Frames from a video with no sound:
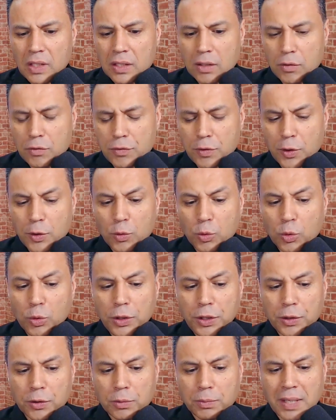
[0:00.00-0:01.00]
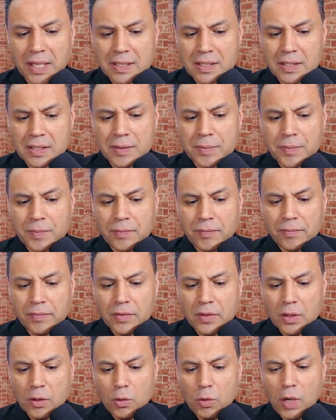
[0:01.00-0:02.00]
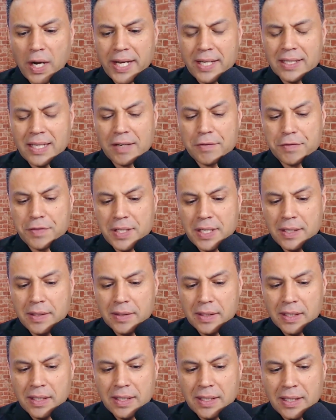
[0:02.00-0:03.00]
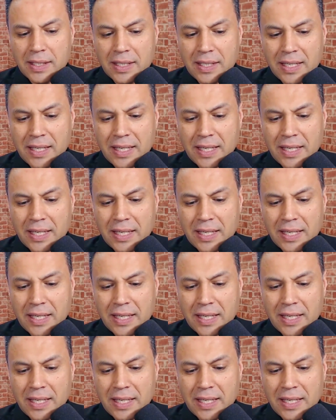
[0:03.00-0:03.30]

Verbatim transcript: He was not the only one, but King David